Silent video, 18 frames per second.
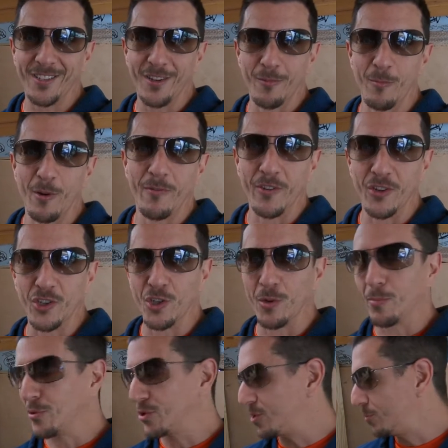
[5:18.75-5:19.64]
They're moving
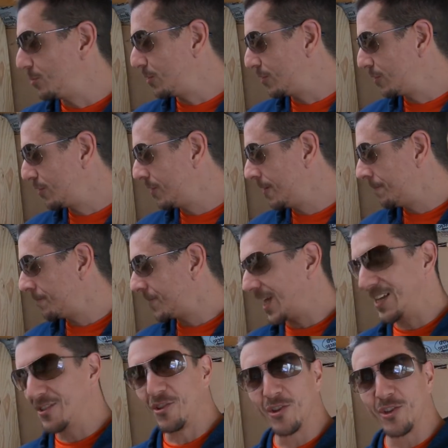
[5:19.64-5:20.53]
super smooth,
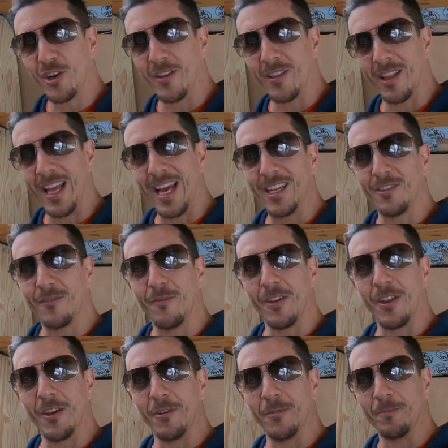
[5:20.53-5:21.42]
as you saw in the last
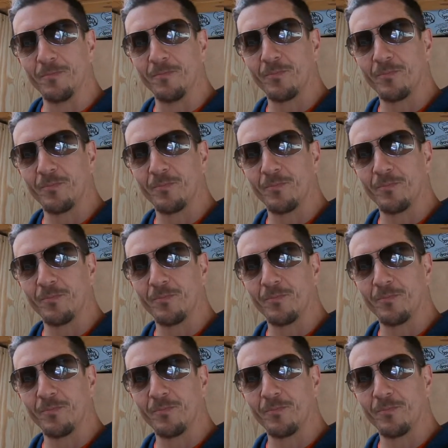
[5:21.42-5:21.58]
video,